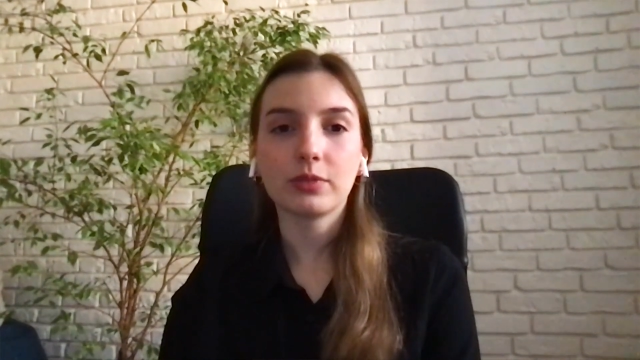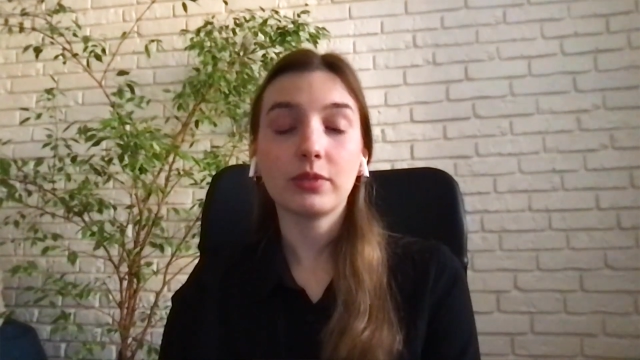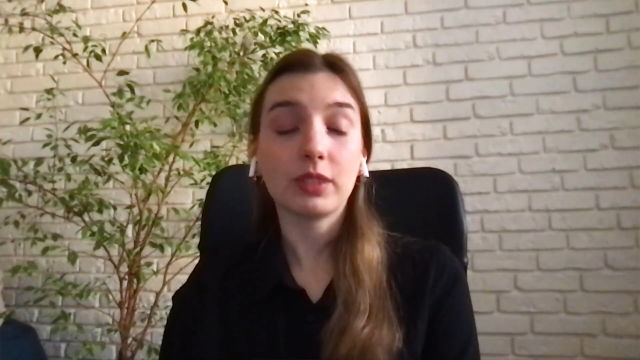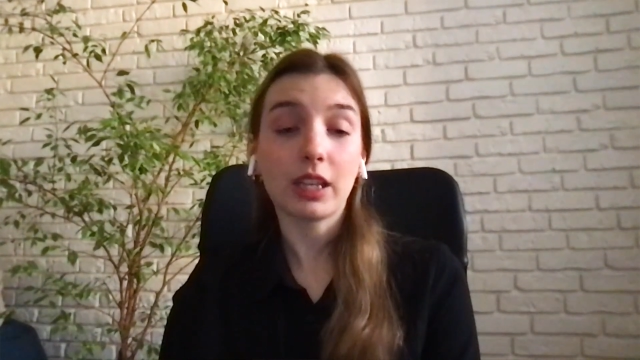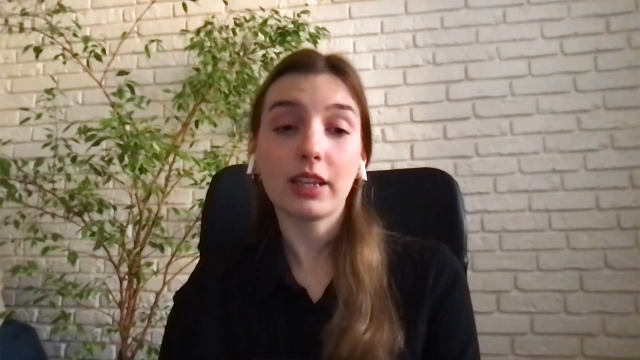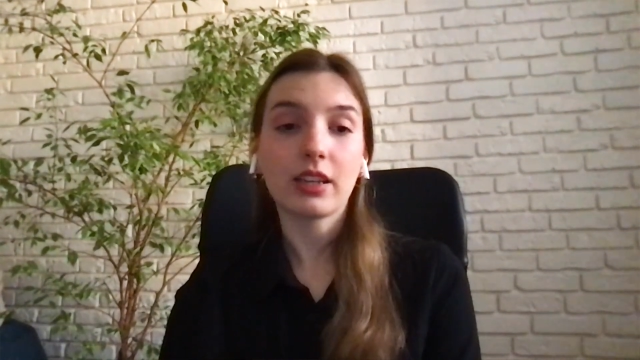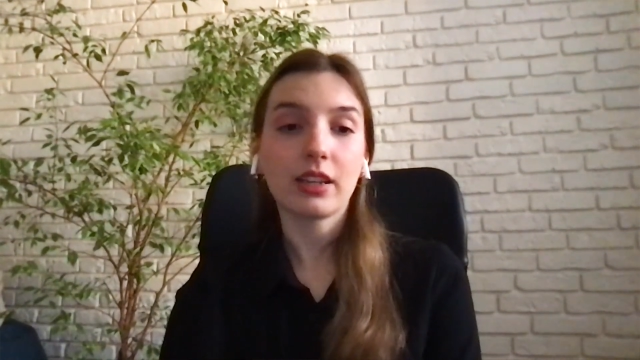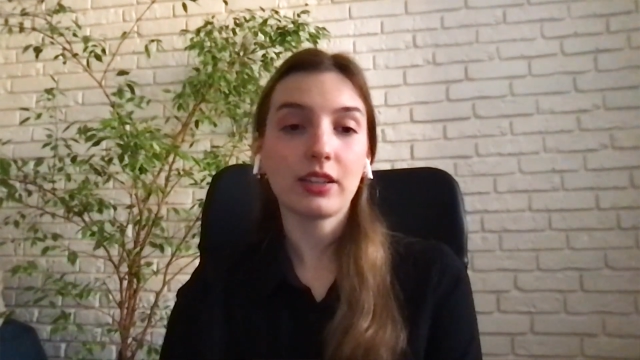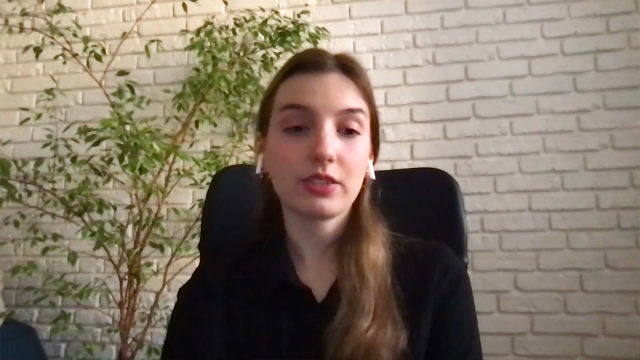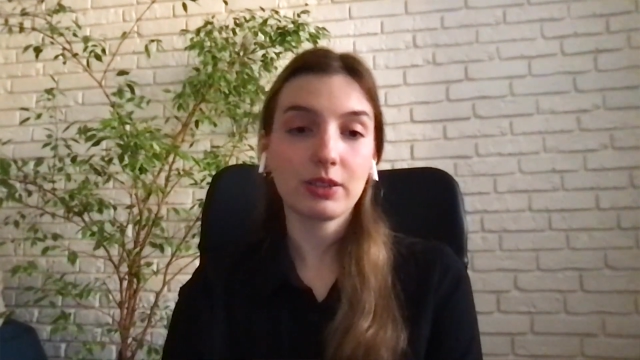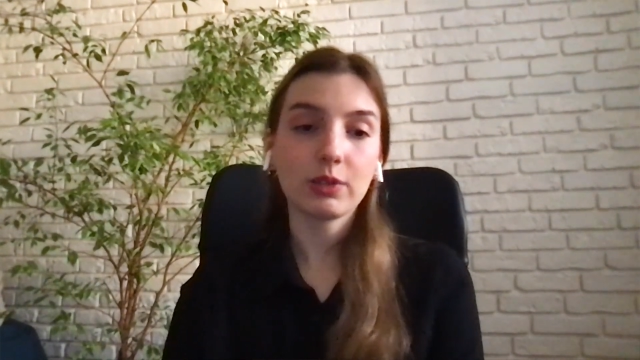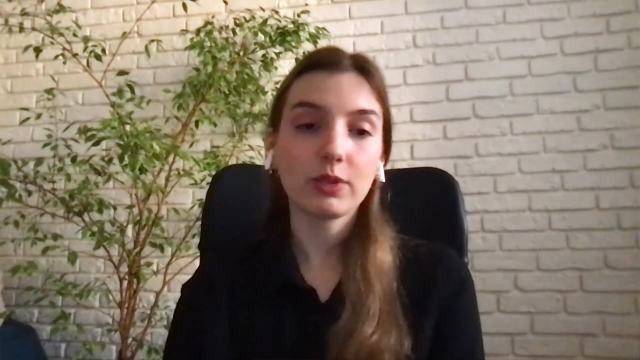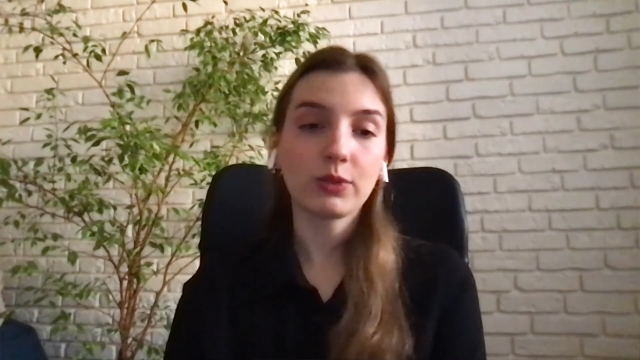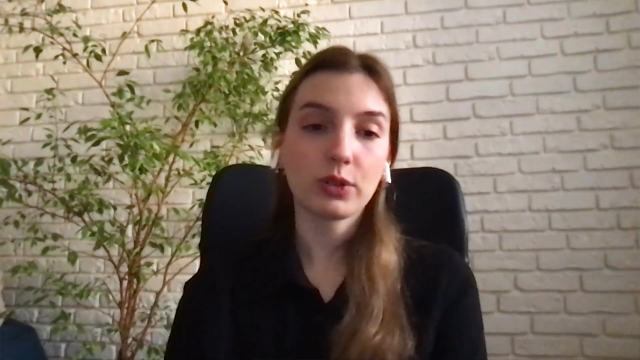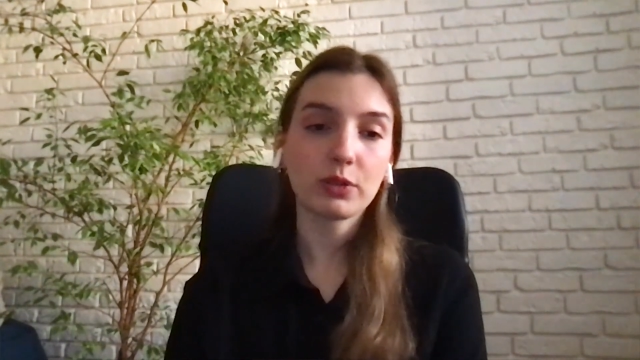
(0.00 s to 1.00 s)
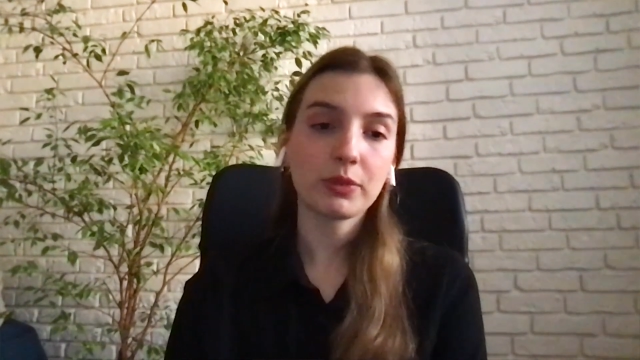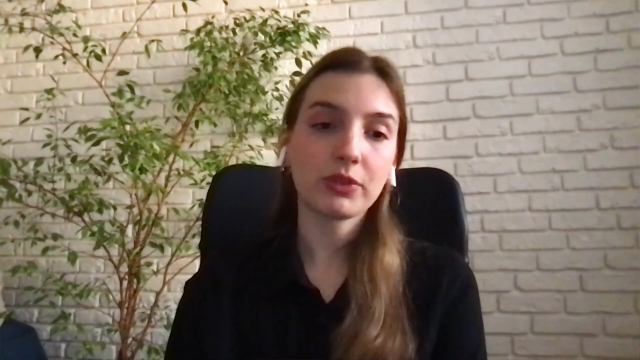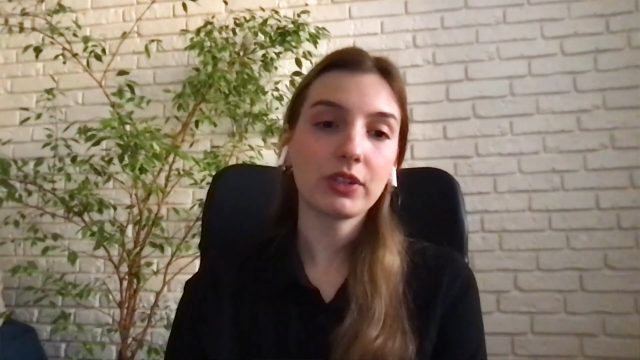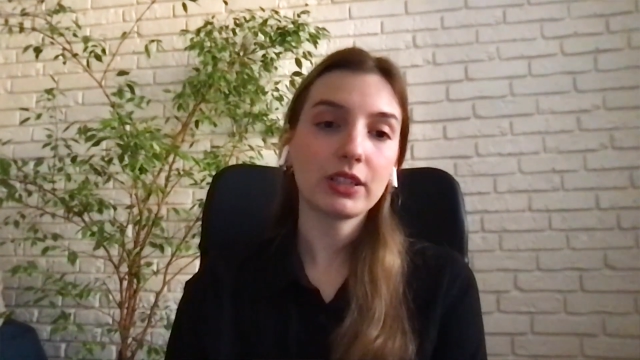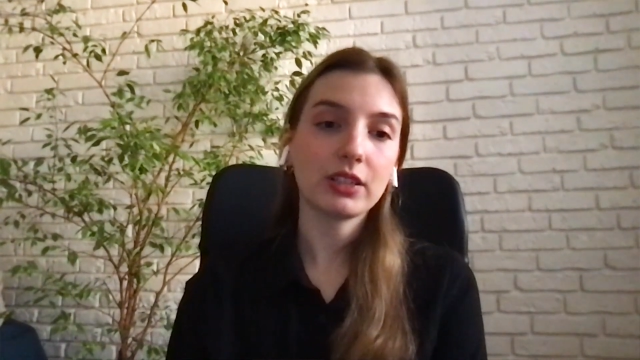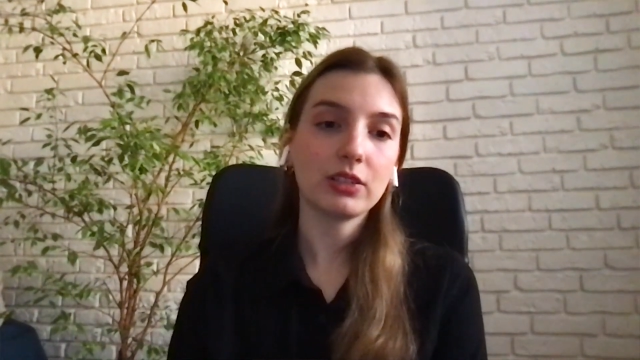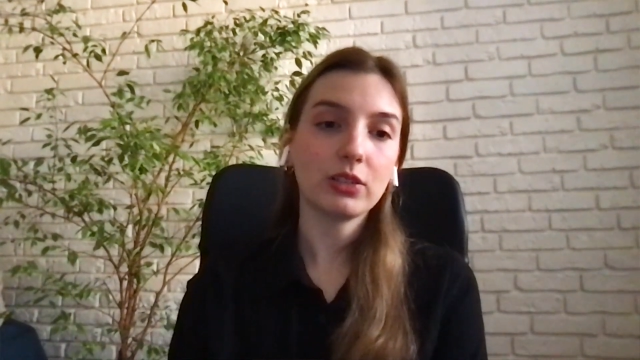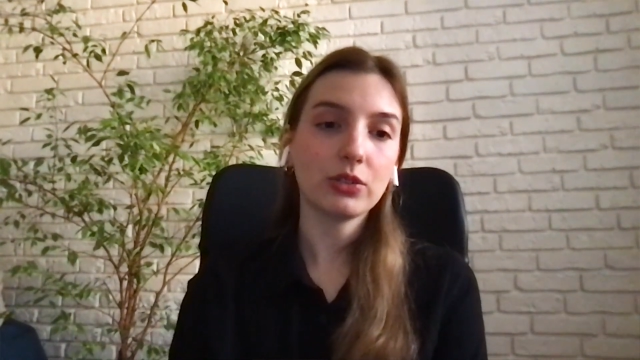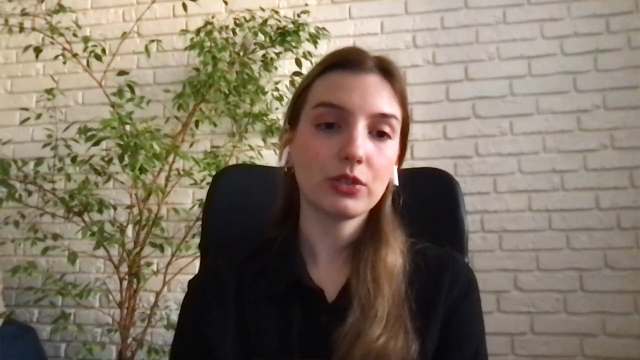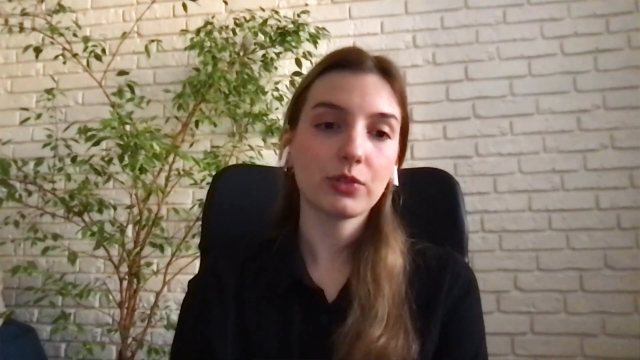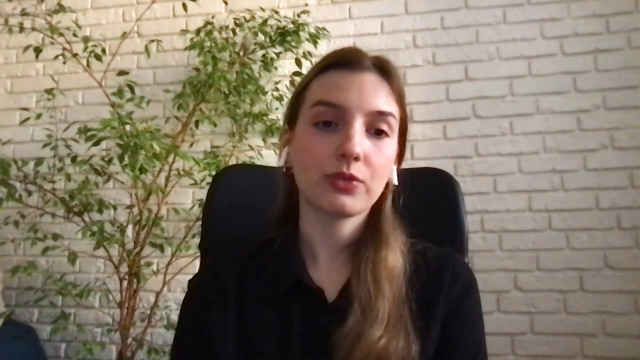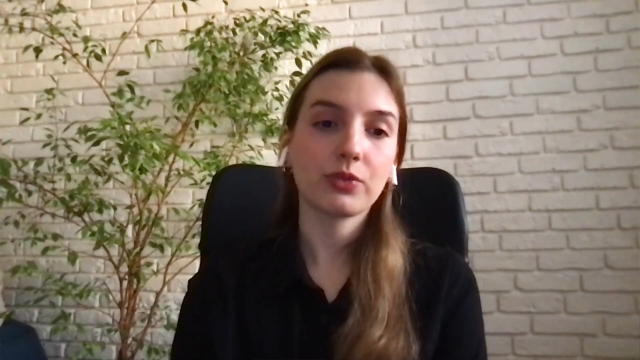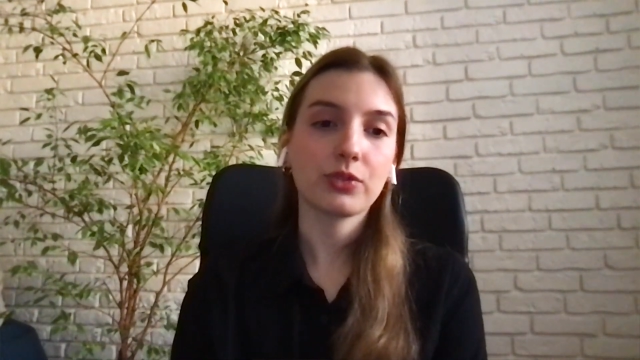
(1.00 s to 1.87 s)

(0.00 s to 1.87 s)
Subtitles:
like Salesforce provide a lot of